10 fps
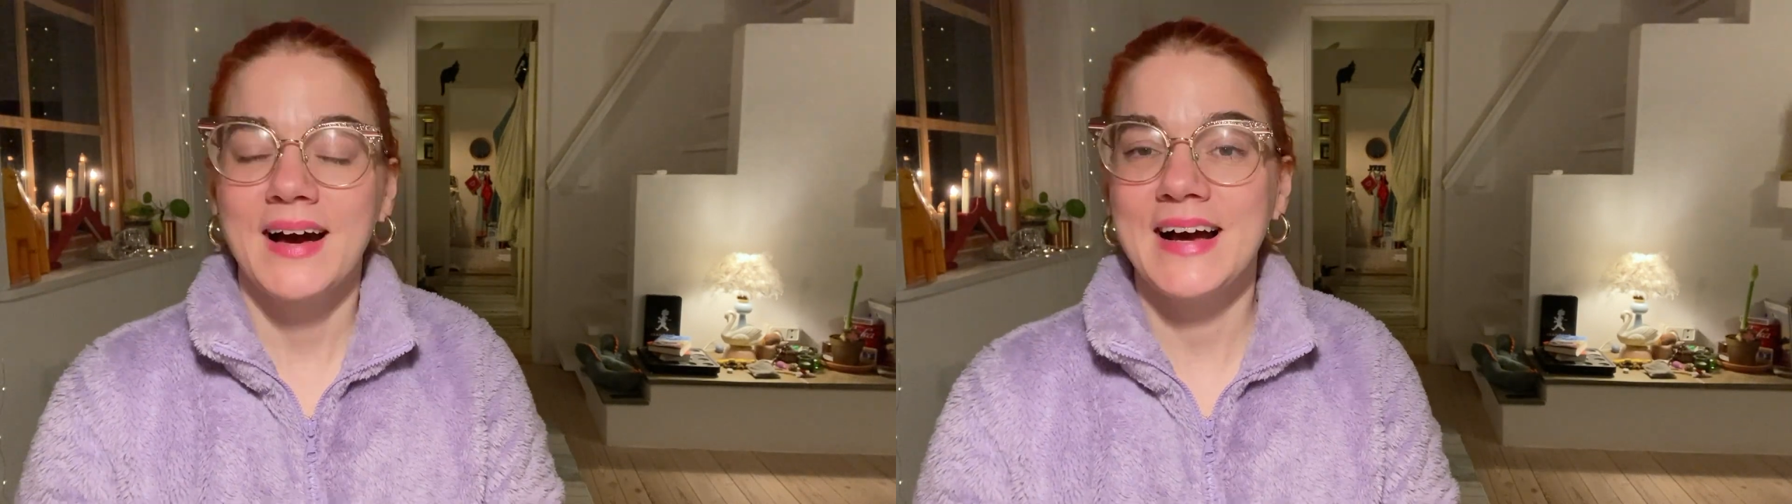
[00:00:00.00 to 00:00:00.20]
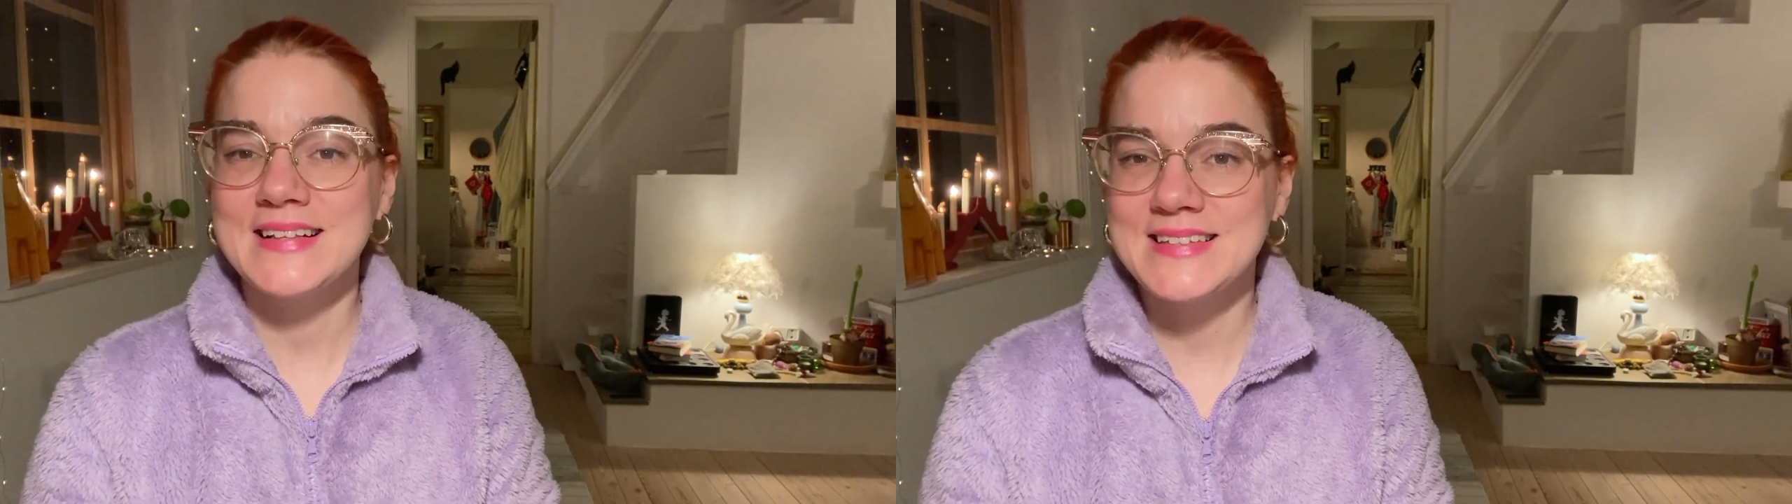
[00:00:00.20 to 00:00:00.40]

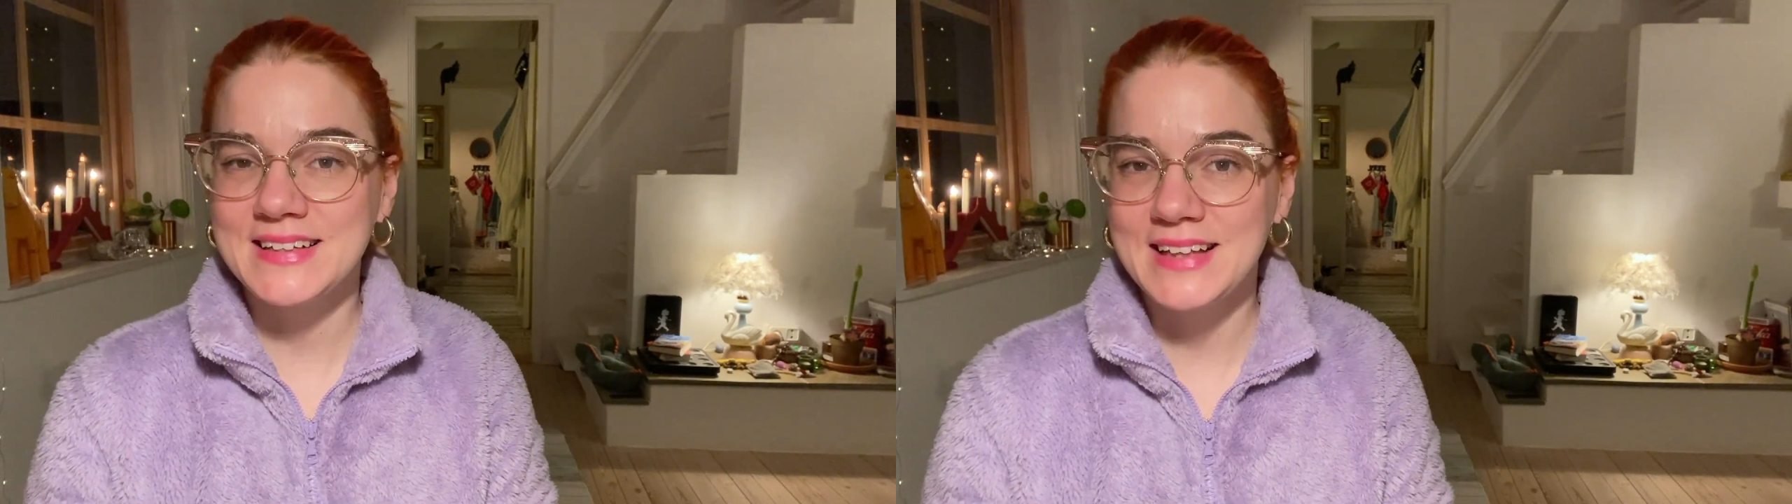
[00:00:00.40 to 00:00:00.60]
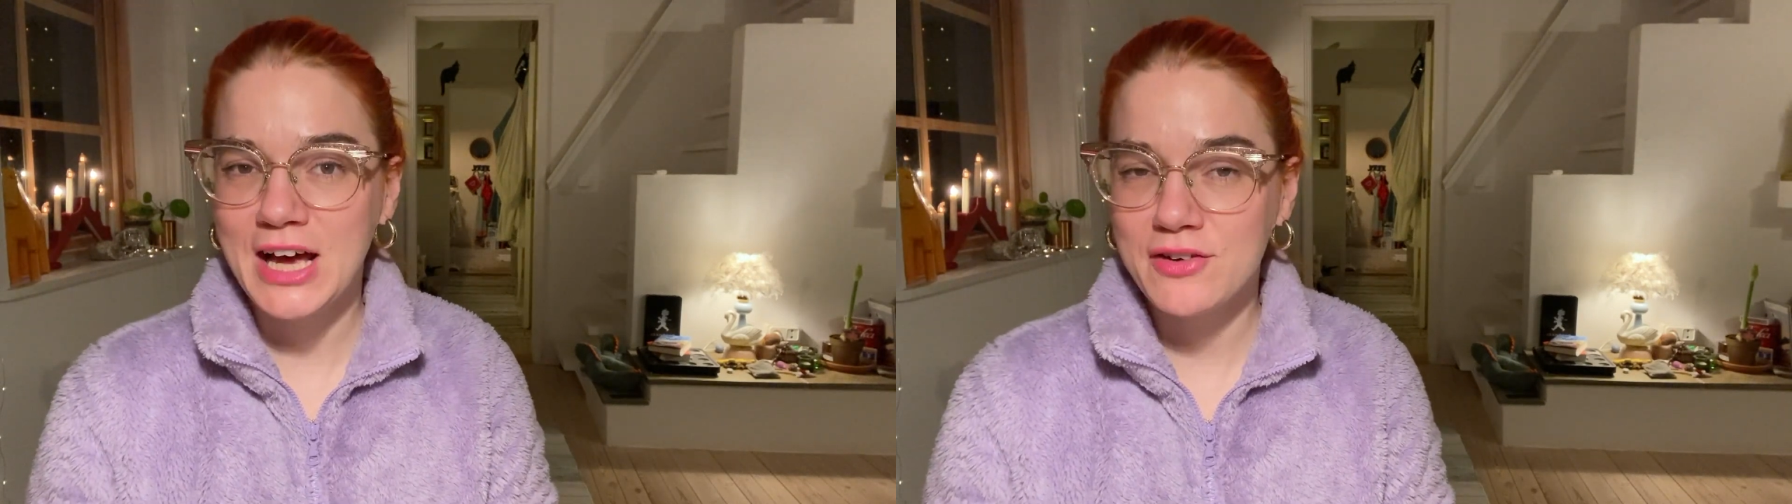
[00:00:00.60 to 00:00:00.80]
I
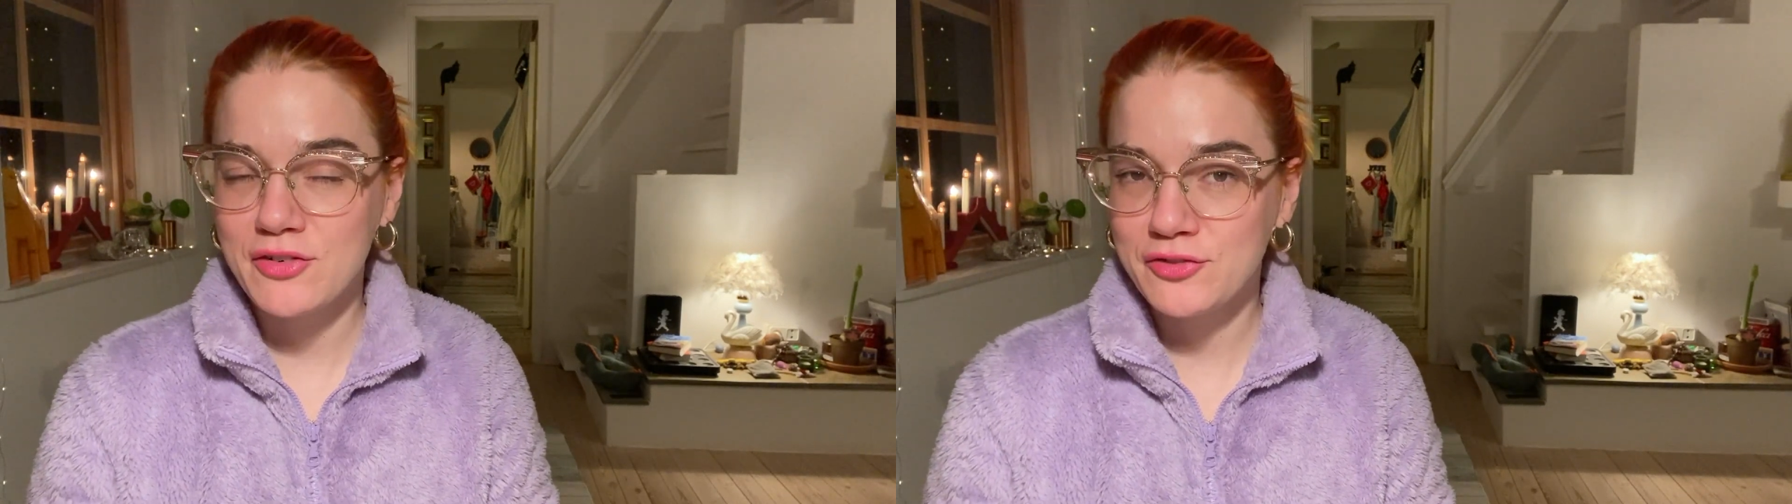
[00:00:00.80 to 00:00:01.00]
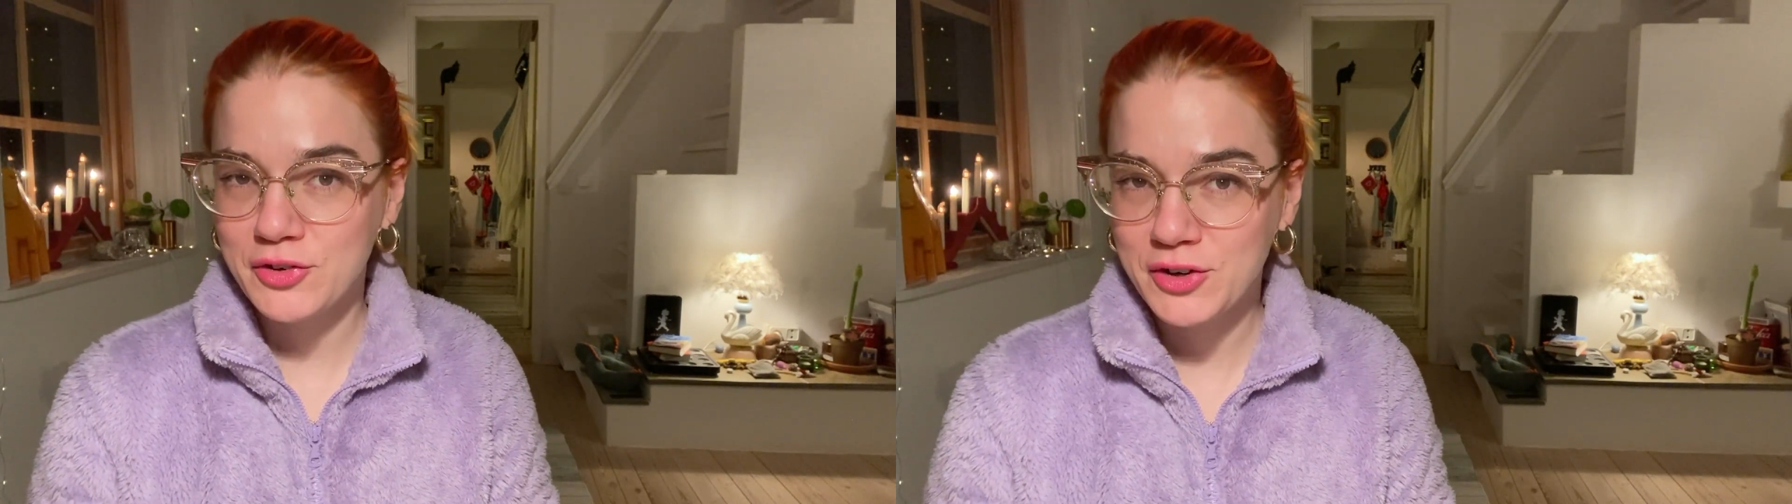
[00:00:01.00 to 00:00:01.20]
still have
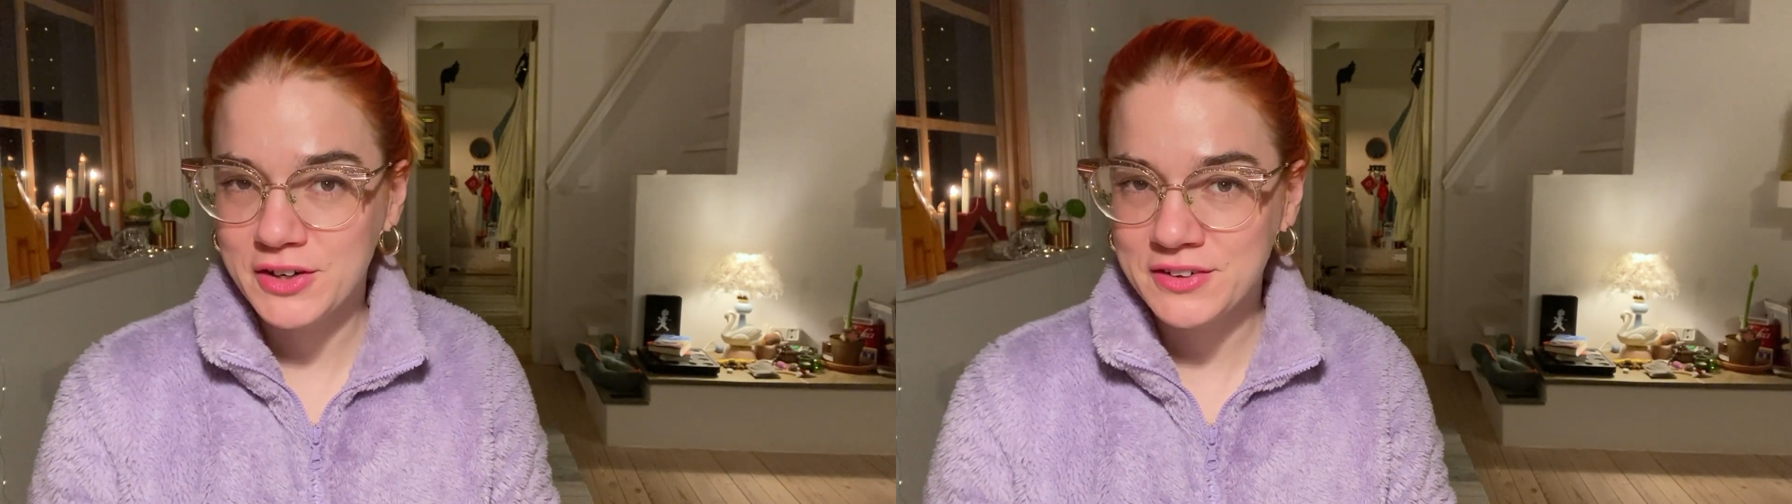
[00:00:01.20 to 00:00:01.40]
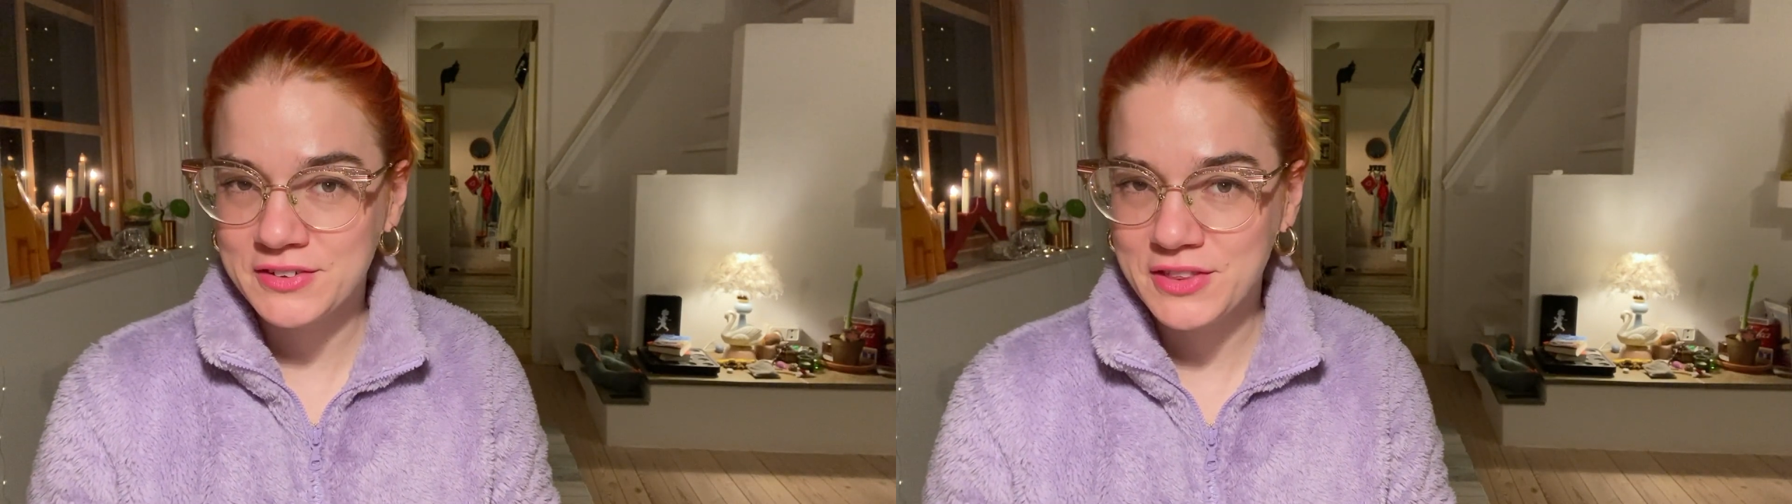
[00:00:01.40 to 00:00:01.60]

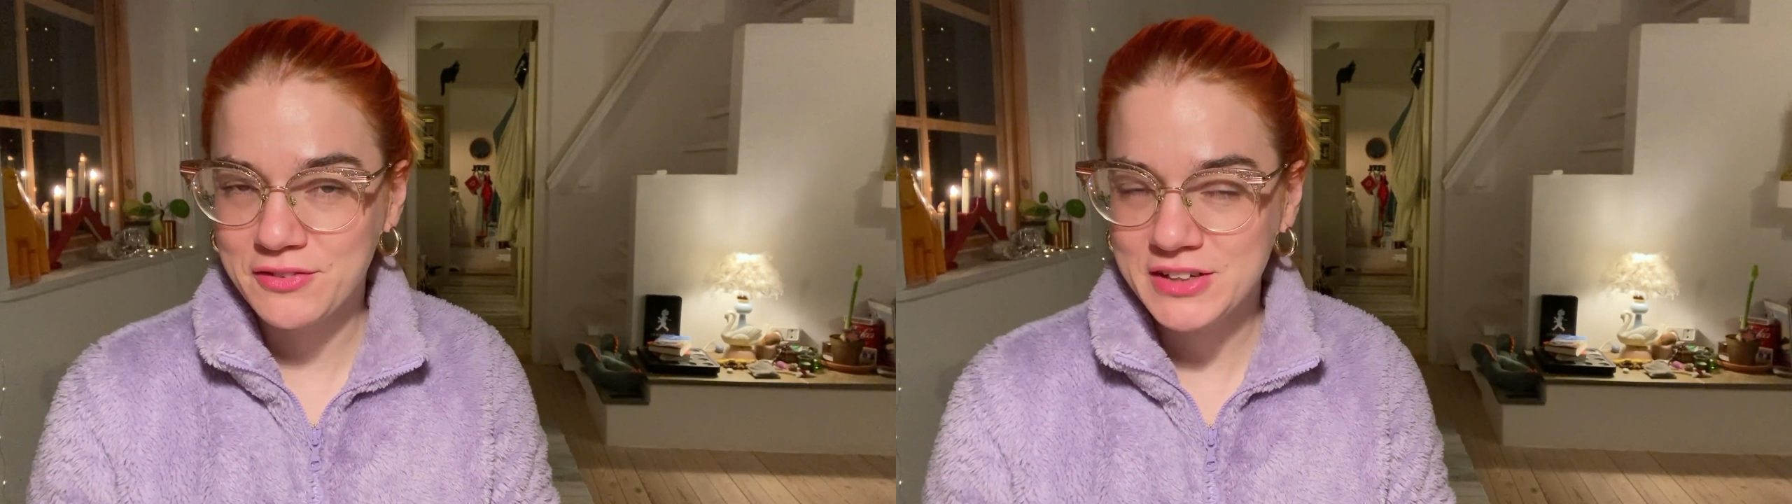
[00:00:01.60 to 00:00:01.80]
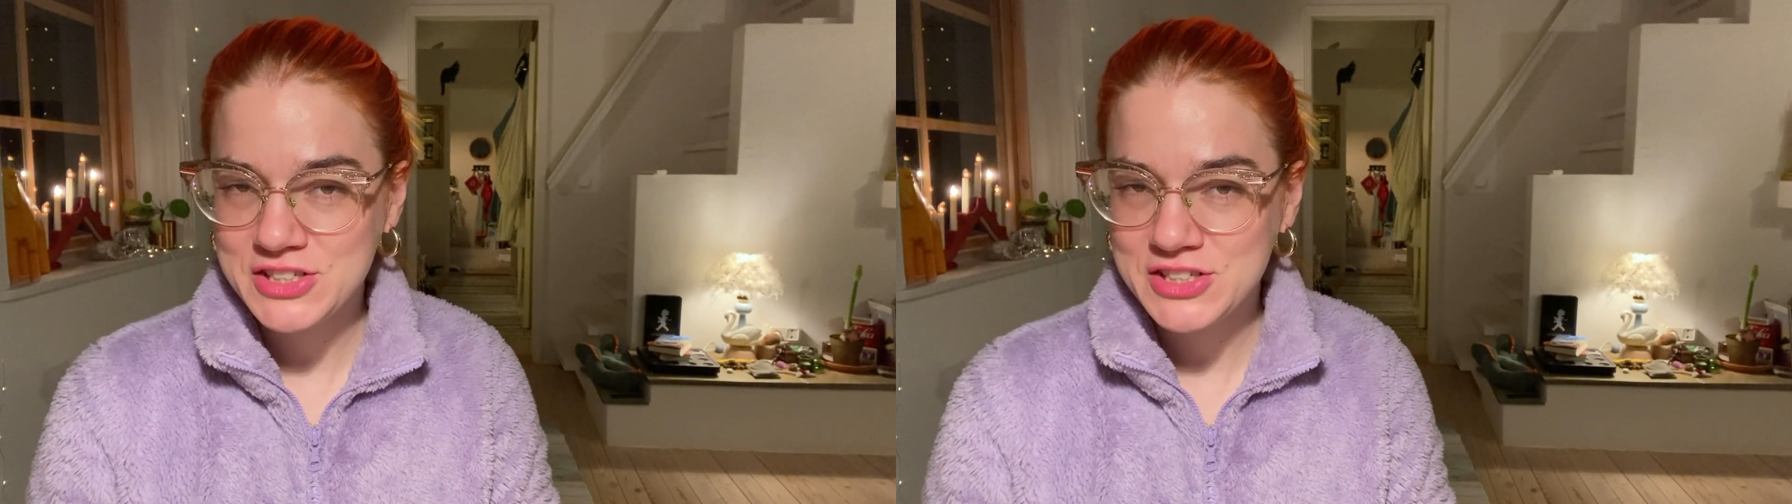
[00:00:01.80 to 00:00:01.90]
403